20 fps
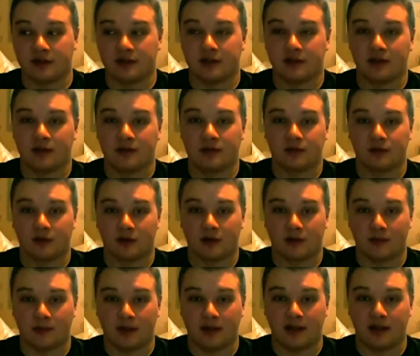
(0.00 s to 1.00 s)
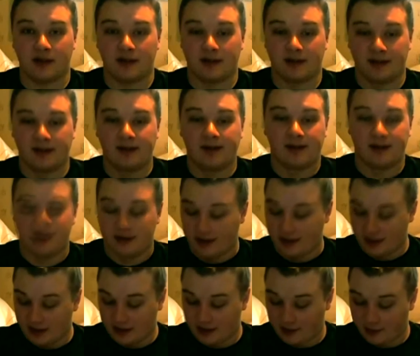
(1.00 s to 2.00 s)
So those are all going to be
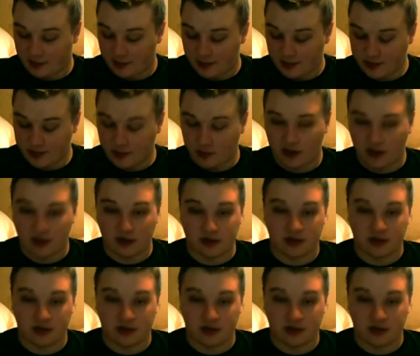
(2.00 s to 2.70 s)
coming up as well.